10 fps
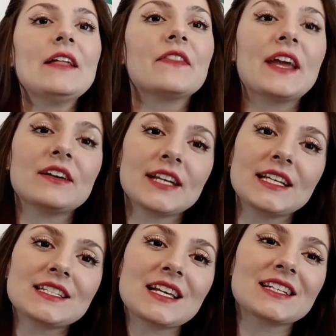there
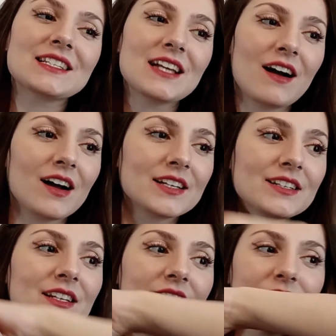is a
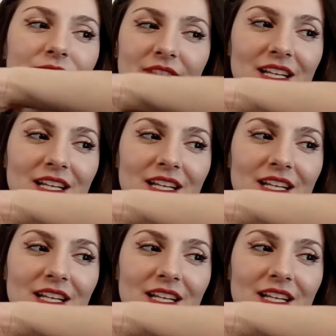tiny